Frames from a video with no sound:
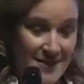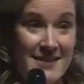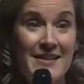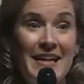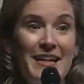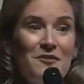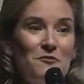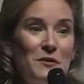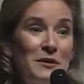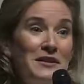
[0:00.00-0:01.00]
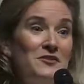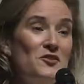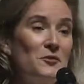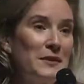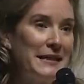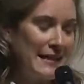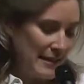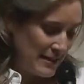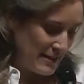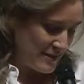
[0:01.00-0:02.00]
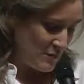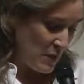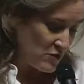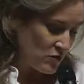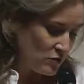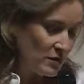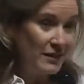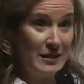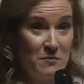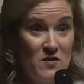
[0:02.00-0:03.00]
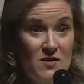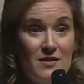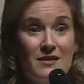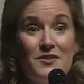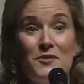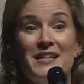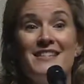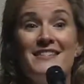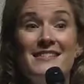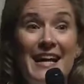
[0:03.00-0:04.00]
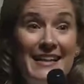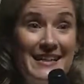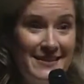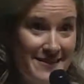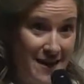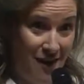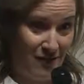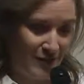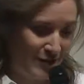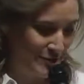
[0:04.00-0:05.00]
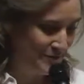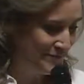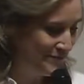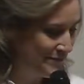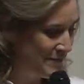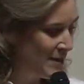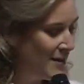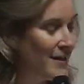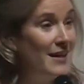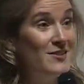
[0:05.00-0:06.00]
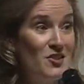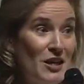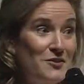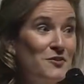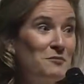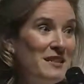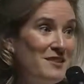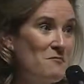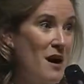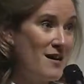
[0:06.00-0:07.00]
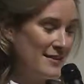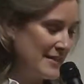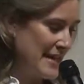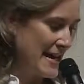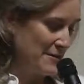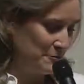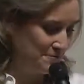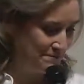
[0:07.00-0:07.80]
Tonight, we'll enjoy a special glimpse into his second novel, A Gentleman in Moscow,